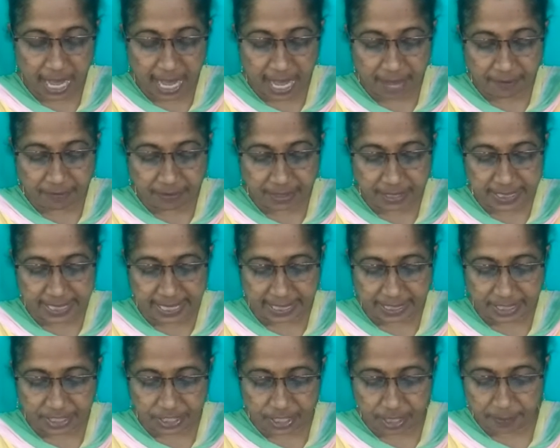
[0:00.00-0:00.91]
Every
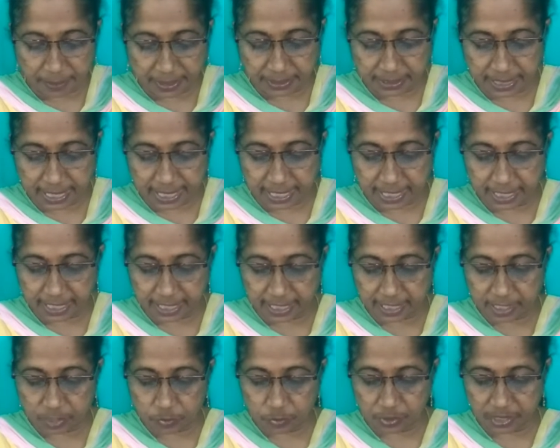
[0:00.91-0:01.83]
section among the
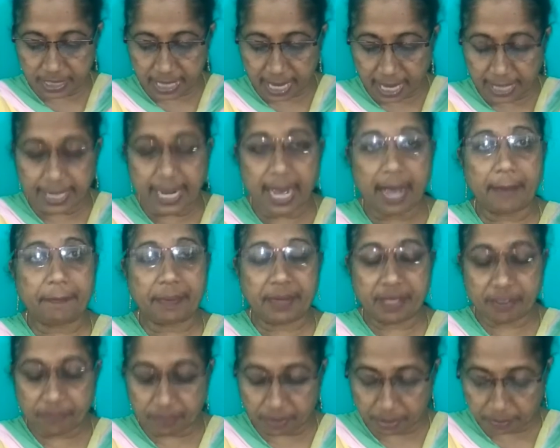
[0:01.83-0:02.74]
Indians was
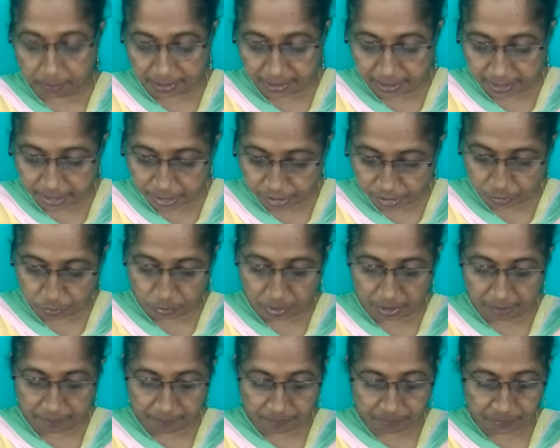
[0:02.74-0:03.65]
unhappy with British
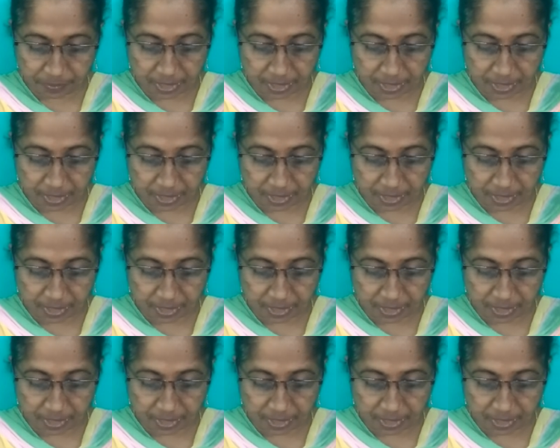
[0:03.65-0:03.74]
rule.